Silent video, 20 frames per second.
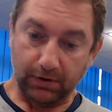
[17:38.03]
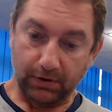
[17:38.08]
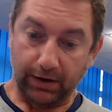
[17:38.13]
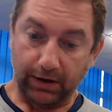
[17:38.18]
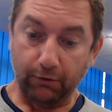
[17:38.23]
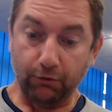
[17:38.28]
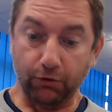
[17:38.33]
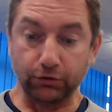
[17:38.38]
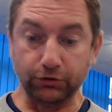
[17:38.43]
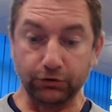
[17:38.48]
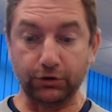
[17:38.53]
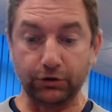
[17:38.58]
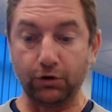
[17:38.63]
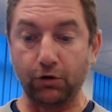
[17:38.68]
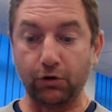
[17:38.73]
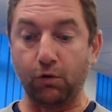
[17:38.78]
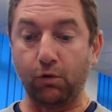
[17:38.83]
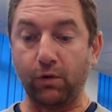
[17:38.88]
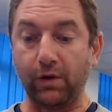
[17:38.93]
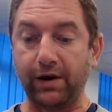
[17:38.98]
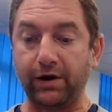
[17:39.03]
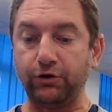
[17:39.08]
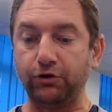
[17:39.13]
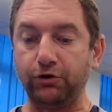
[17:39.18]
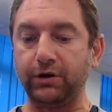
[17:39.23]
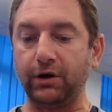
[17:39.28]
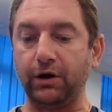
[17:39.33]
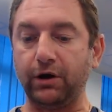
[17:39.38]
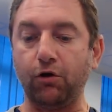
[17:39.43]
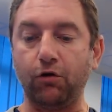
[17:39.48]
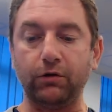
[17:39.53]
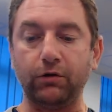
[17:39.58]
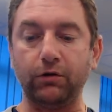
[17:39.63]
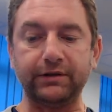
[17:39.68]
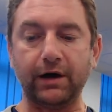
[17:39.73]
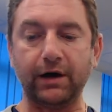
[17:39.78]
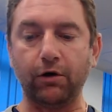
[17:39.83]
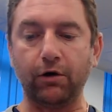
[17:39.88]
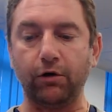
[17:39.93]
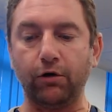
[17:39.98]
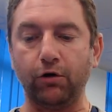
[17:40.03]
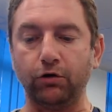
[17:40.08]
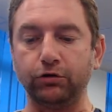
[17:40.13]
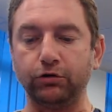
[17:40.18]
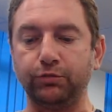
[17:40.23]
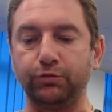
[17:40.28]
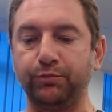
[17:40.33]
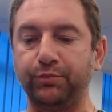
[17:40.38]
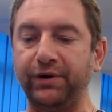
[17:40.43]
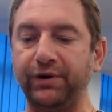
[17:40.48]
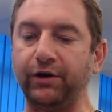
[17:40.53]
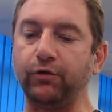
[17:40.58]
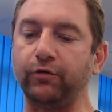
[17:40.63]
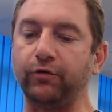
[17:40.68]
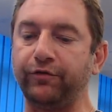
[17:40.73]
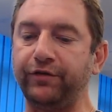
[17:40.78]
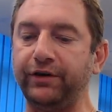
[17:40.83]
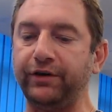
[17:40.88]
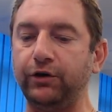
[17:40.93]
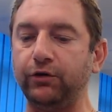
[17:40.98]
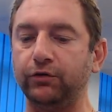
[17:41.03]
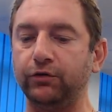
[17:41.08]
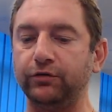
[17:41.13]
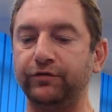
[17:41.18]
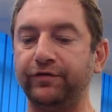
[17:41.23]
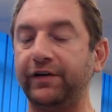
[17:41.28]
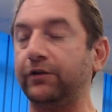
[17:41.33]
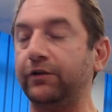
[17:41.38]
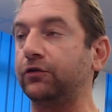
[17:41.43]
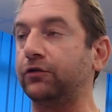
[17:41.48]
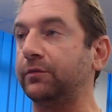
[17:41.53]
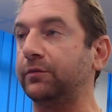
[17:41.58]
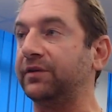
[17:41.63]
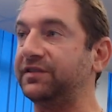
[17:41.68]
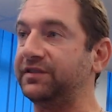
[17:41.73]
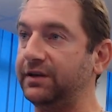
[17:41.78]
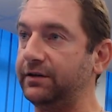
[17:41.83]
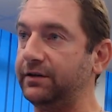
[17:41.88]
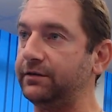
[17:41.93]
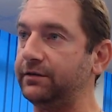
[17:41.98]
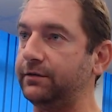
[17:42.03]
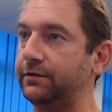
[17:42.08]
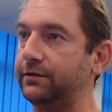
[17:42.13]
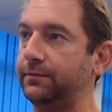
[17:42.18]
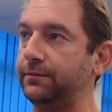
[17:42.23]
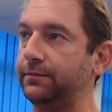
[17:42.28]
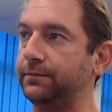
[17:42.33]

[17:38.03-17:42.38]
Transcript: I want you to know where you can go and download pre-configured virtual machines,